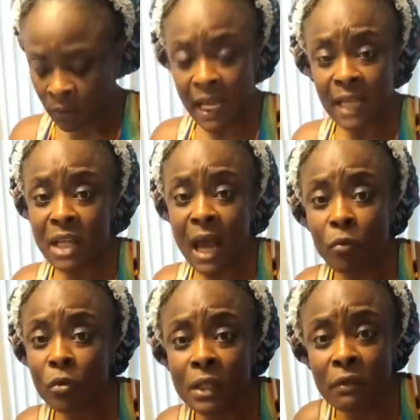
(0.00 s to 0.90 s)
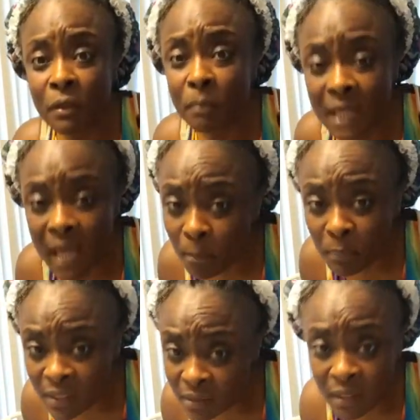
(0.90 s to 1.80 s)
That child won't even be at
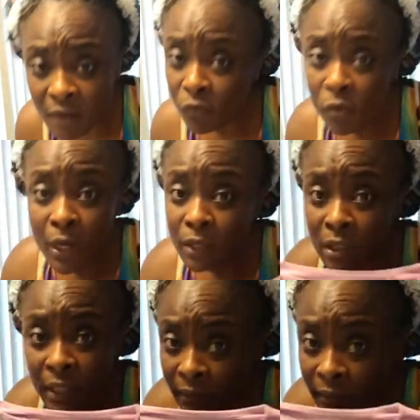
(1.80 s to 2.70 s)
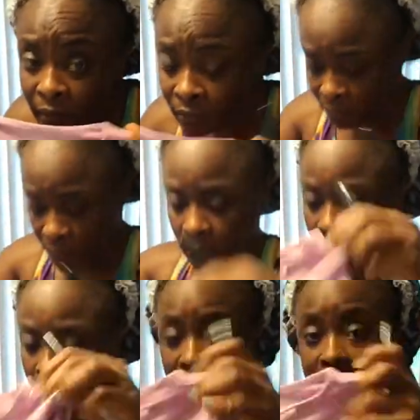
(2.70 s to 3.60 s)
peace if we were together.
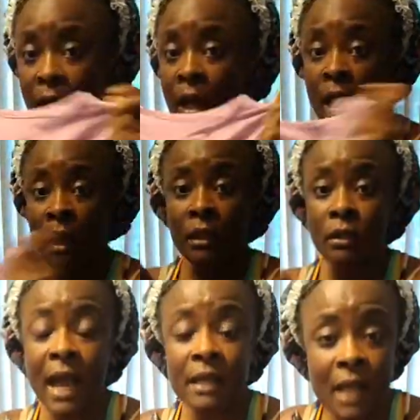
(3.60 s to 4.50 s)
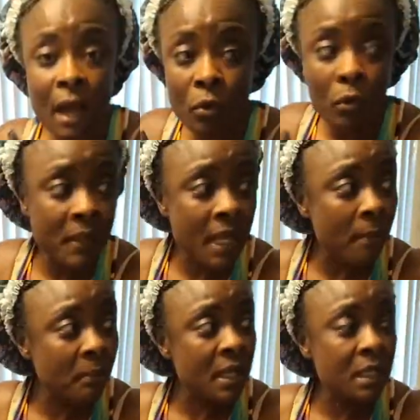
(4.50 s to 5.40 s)
Okay? That child won't be
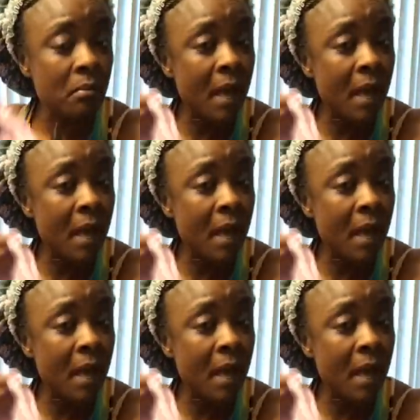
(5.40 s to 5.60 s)
at peace.